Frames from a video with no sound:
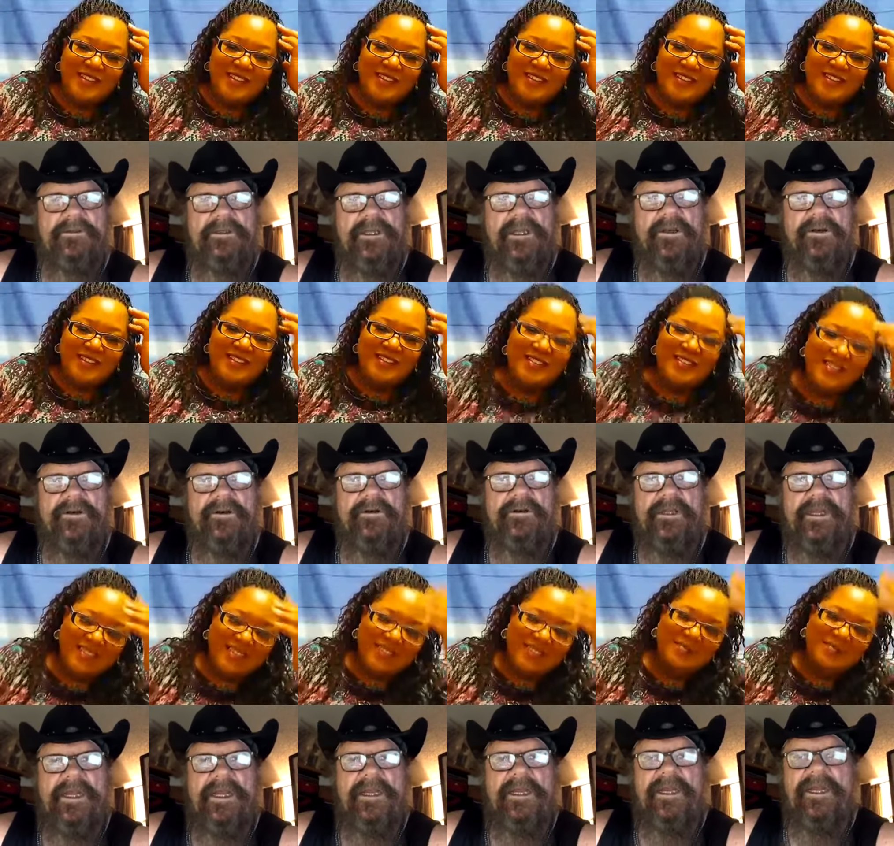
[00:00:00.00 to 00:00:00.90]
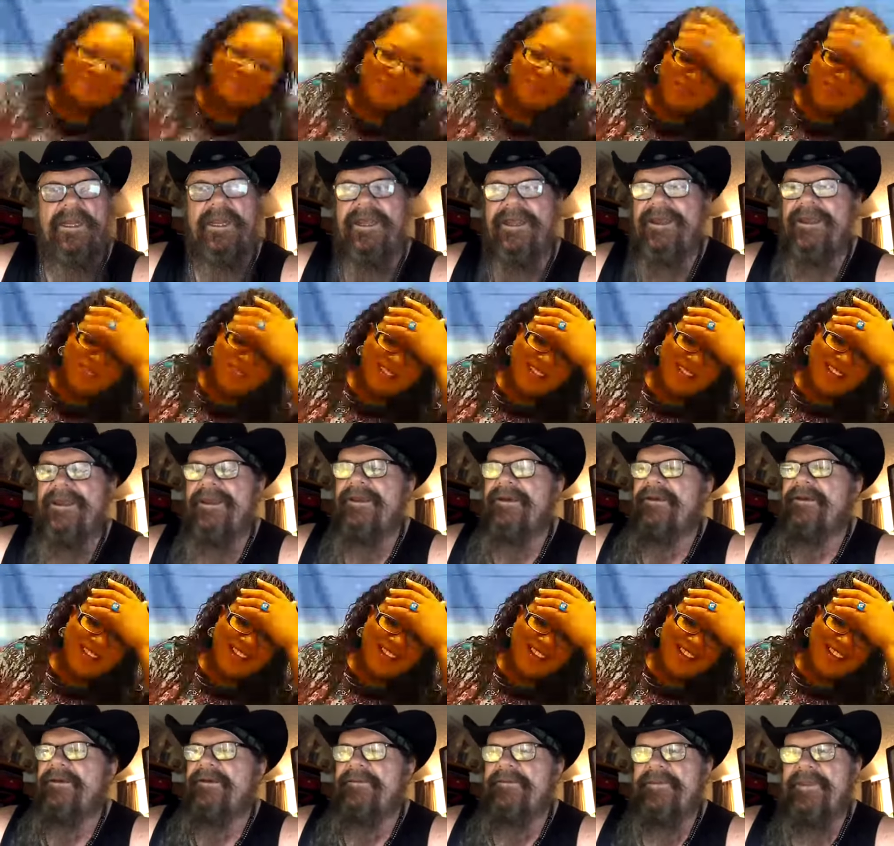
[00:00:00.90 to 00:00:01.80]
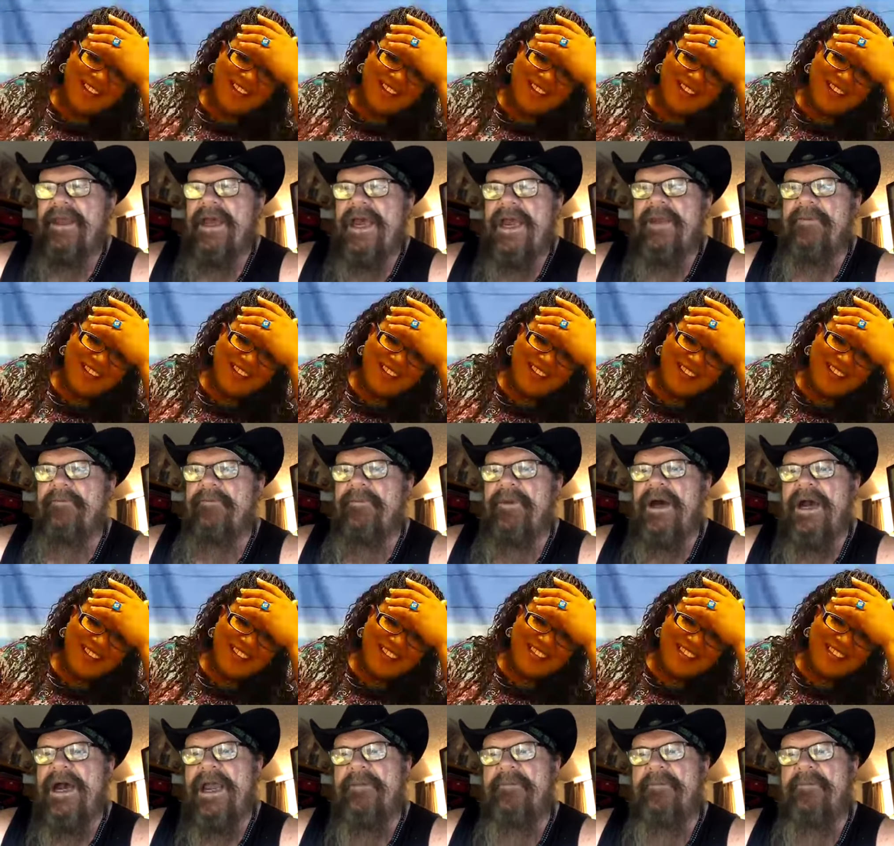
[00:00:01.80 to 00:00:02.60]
Speaker 1: you know. It, I'm, oh. I'm